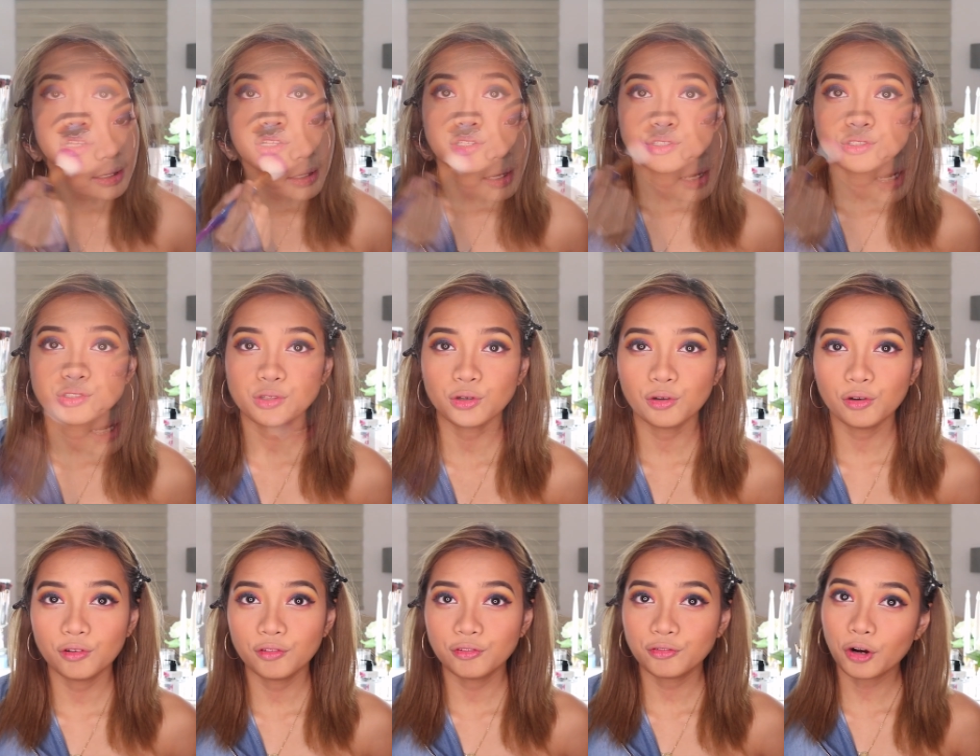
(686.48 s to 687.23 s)

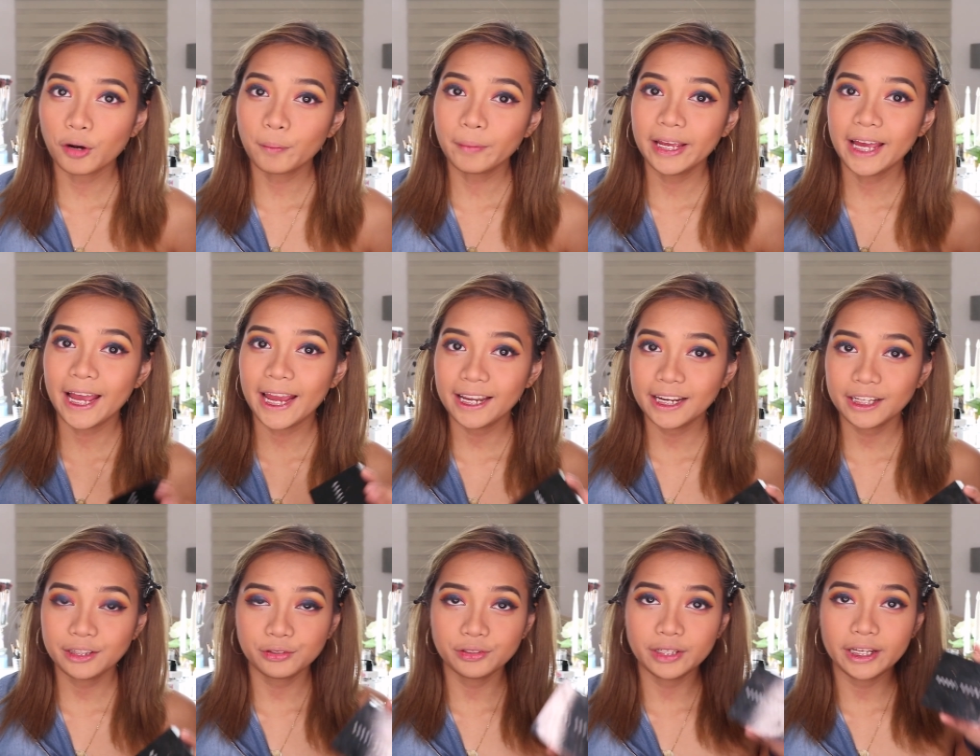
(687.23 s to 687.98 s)
So for my
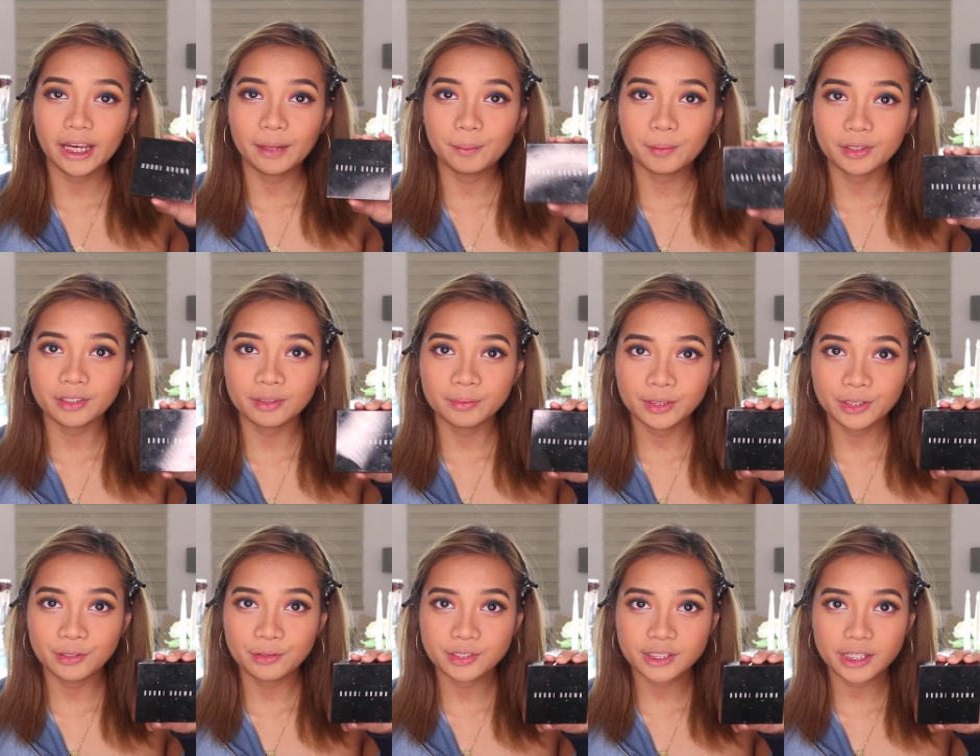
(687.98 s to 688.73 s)
highlight today, I'm gonna
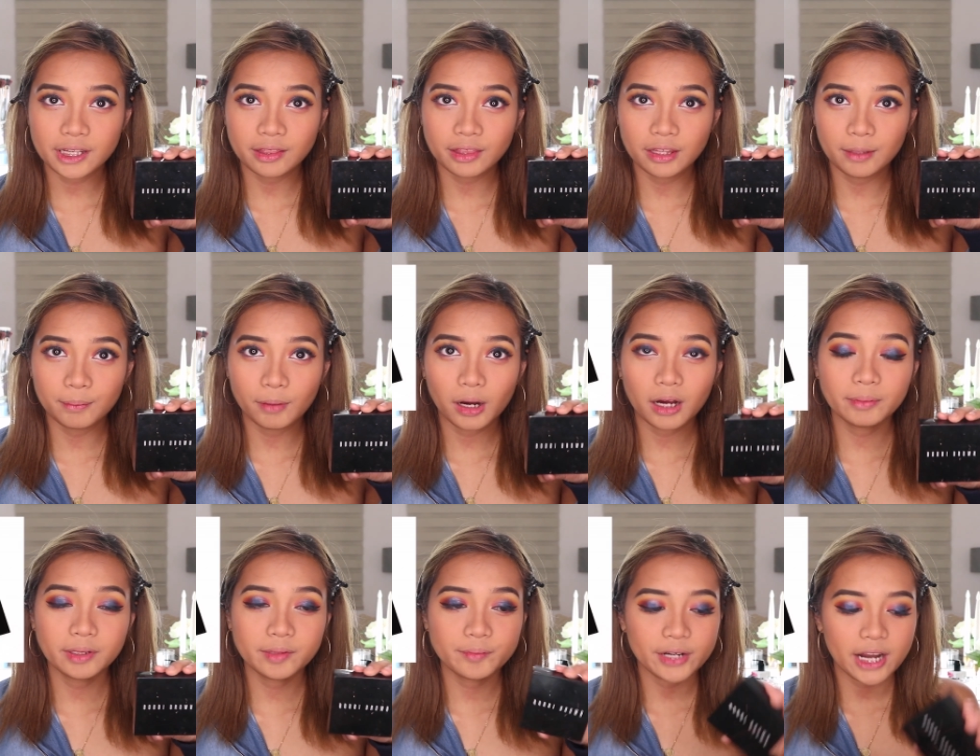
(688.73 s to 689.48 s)
be using the
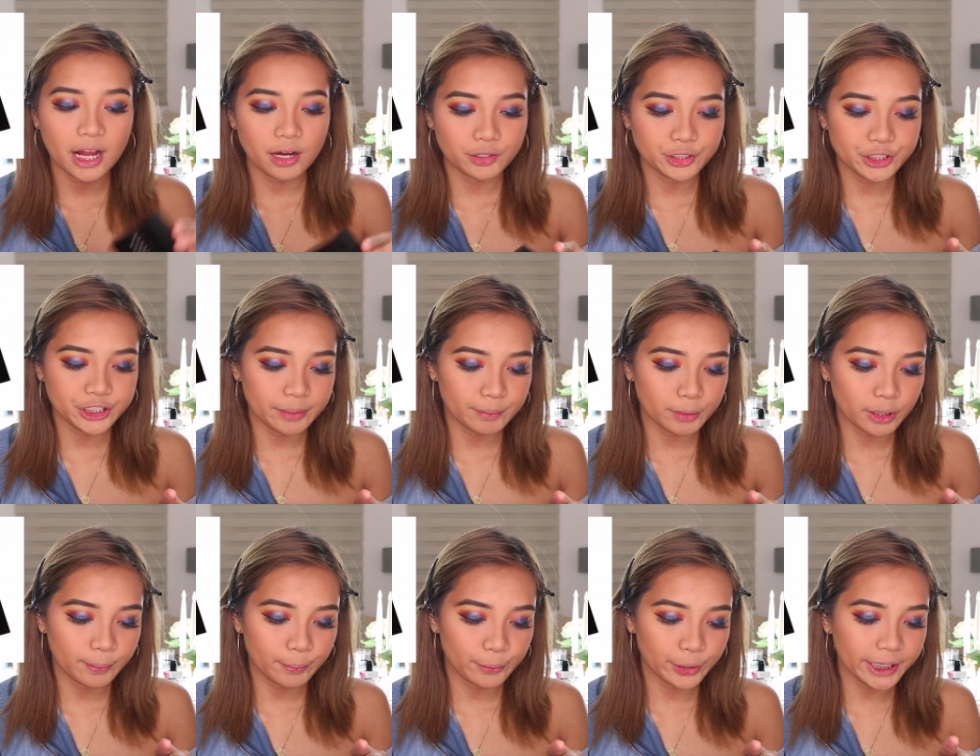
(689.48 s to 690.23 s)
Bobbi Brown
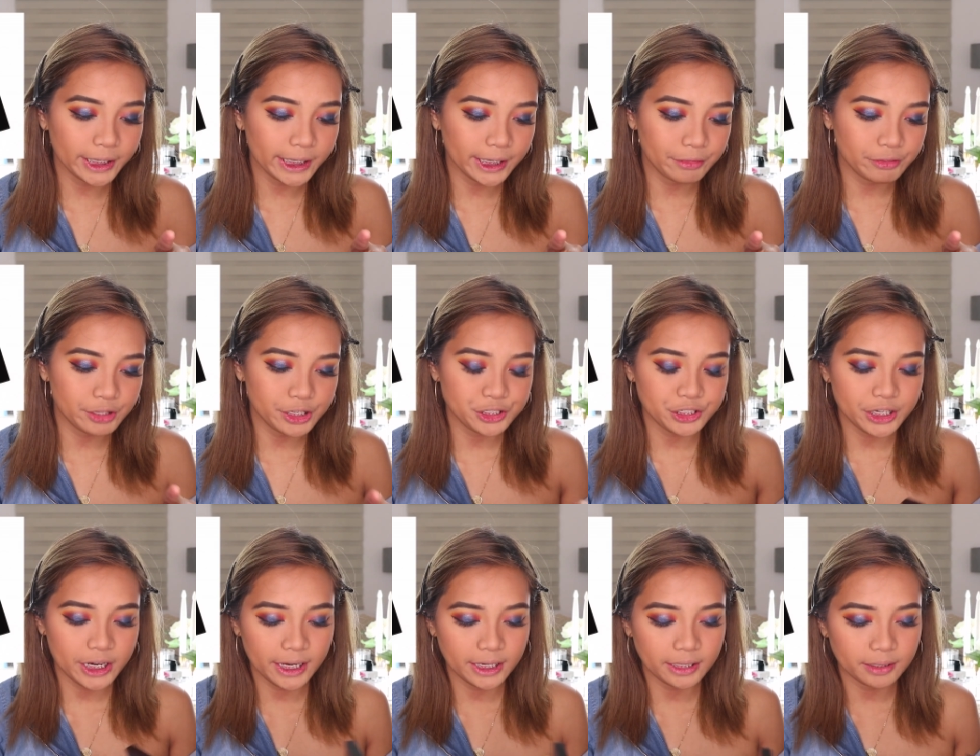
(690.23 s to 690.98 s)
Shimmer Brick in the
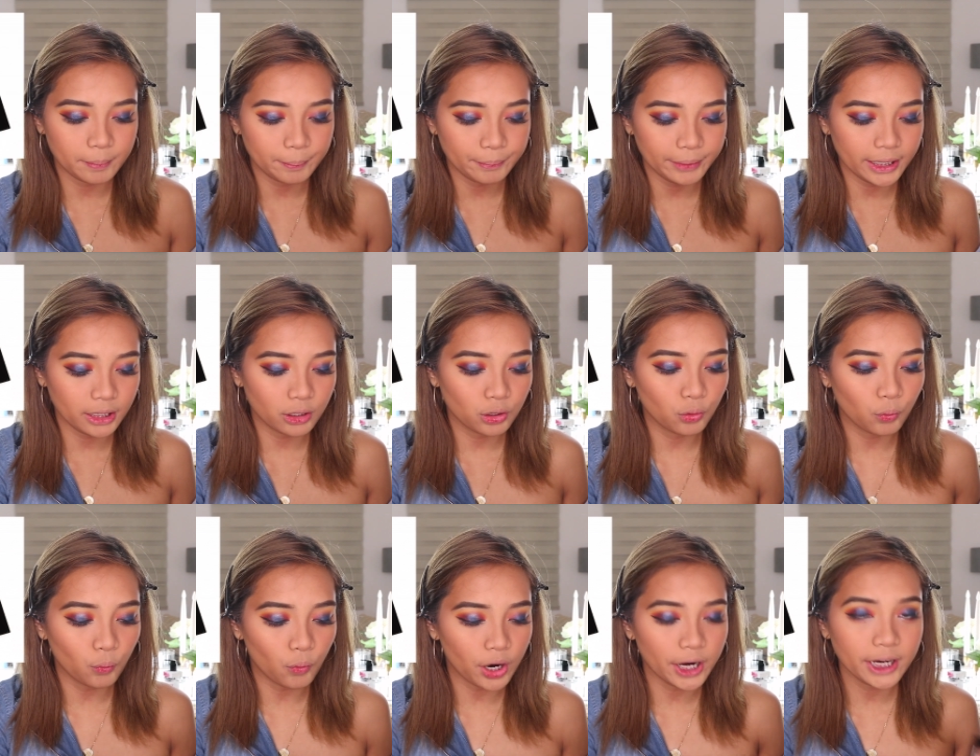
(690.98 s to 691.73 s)
shade Pink
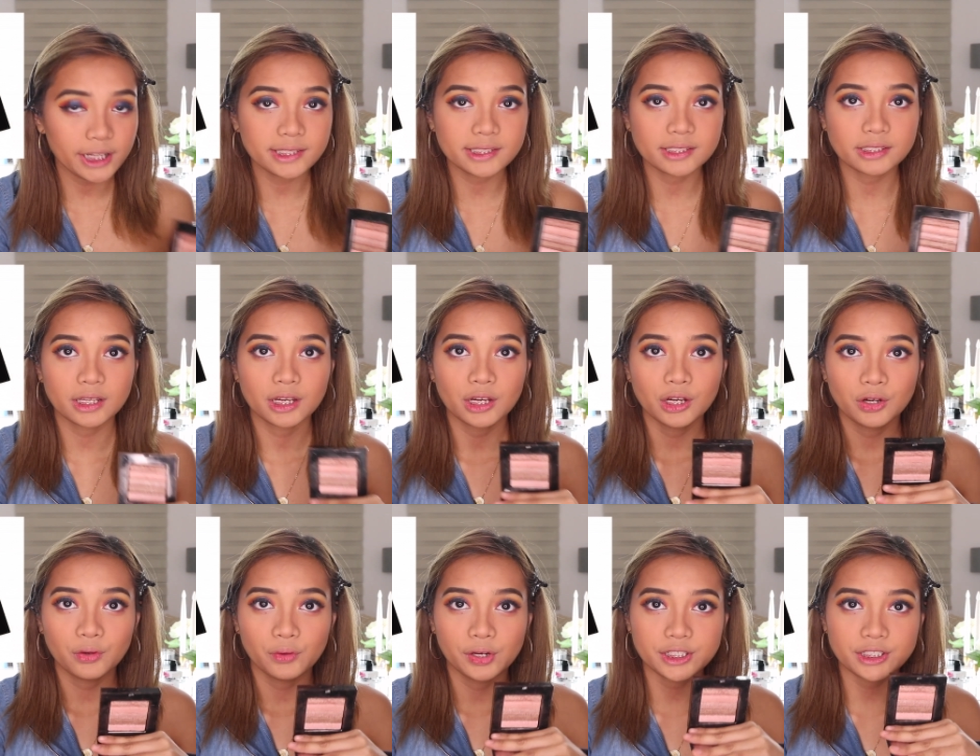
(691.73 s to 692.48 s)
Quartz,
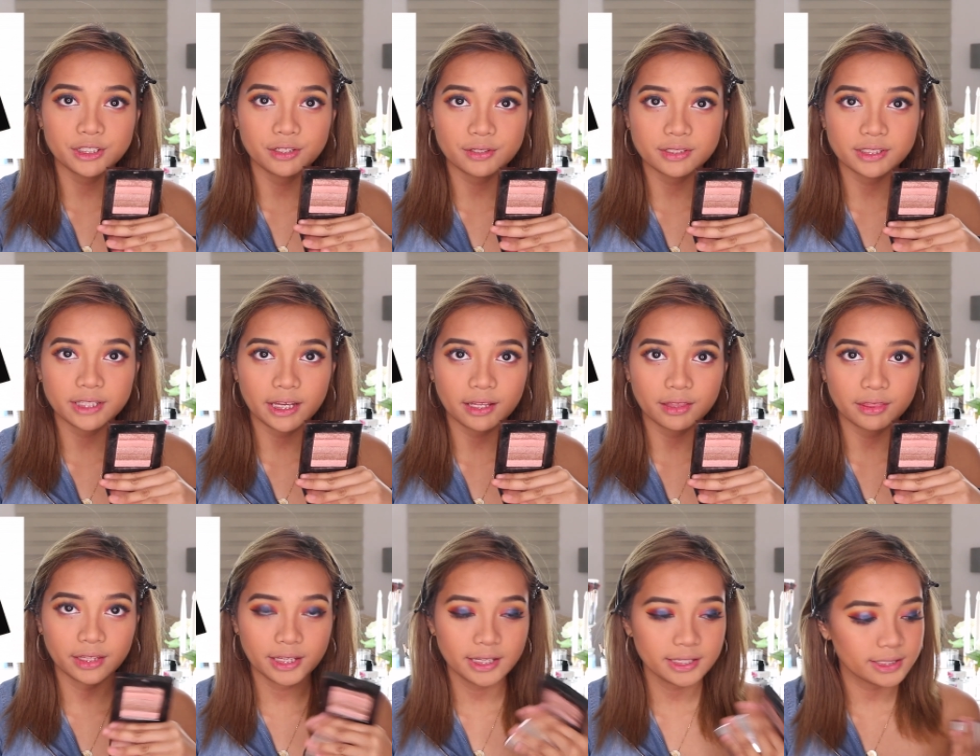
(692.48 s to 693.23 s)
which looks like
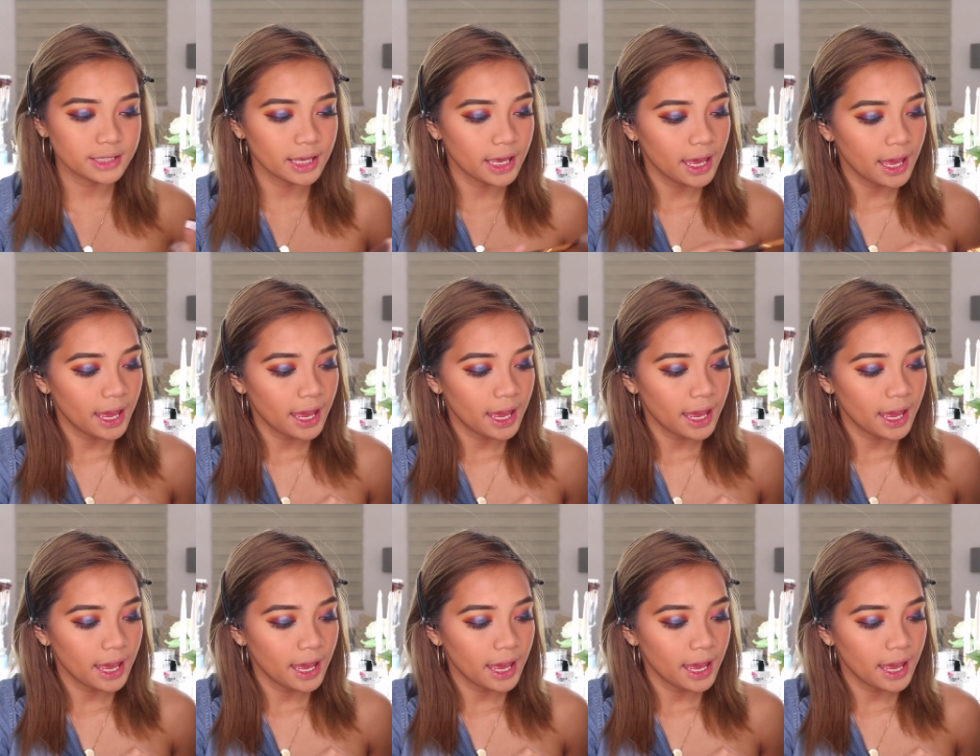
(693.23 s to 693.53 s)
this.